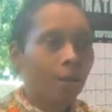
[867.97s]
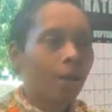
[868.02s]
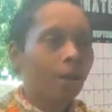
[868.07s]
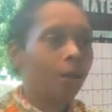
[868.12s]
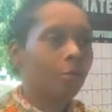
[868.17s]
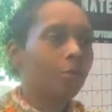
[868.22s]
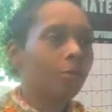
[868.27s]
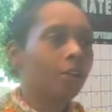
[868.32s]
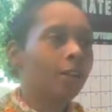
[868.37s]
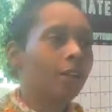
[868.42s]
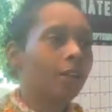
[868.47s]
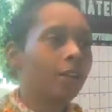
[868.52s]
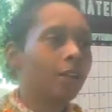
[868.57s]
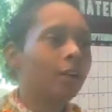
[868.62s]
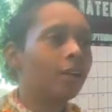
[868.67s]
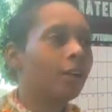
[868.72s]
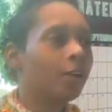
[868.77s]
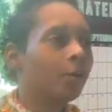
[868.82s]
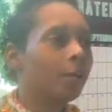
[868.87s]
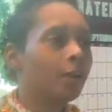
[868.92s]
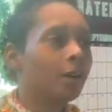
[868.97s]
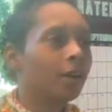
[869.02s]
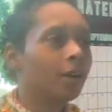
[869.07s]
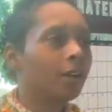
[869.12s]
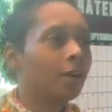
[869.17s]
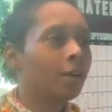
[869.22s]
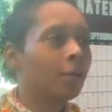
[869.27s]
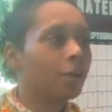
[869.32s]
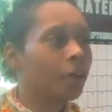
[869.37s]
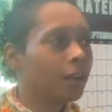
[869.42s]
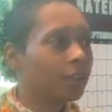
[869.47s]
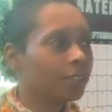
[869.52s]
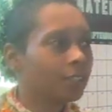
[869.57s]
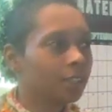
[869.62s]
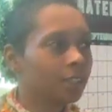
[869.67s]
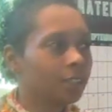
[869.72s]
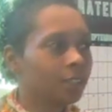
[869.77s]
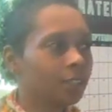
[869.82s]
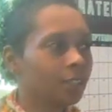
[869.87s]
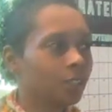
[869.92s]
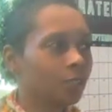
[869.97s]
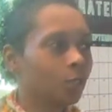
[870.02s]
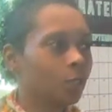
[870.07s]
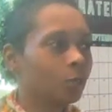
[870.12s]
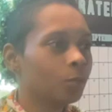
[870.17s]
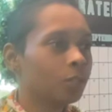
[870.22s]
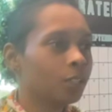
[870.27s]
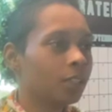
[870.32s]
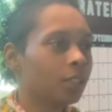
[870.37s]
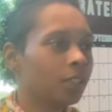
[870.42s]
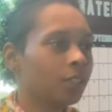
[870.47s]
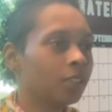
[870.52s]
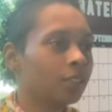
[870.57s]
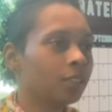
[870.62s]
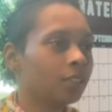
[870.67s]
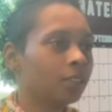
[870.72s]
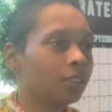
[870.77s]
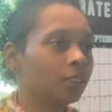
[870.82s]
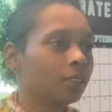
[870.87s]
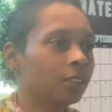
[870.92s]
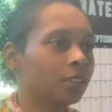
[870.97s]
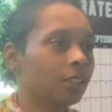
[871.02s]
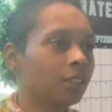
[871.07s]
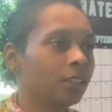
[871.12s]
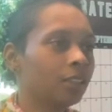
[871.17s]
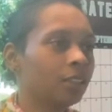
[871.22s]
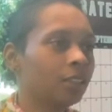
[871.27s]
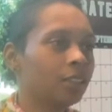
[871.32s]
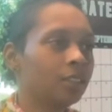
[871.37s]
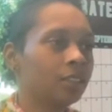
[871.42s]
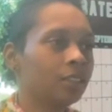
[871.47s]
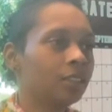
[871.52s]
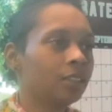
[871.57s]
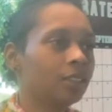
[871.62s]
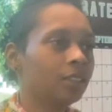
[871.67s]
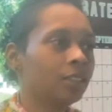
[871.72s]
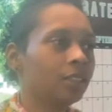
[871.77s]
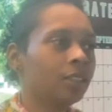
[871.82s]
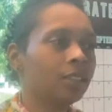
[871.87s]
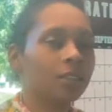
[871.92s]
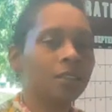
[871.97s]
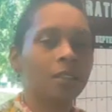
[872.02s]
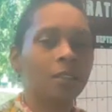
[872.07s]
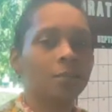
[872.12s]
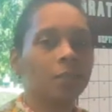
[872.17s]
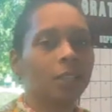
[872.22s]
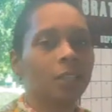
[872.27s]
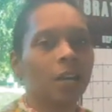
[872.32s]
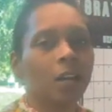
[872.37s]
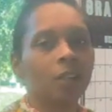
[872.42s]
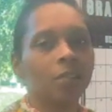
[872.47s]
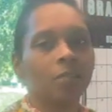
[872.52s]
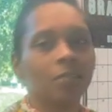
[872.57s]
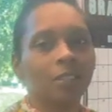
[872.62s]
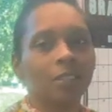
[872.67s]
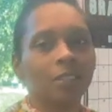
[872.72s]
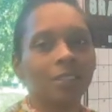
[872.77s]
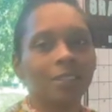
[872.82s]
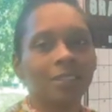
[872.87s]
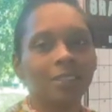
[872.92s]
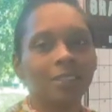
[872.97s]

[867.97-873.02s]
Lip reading: I pray that everybody that watched this, you know what I'm saying, at least get something out of it.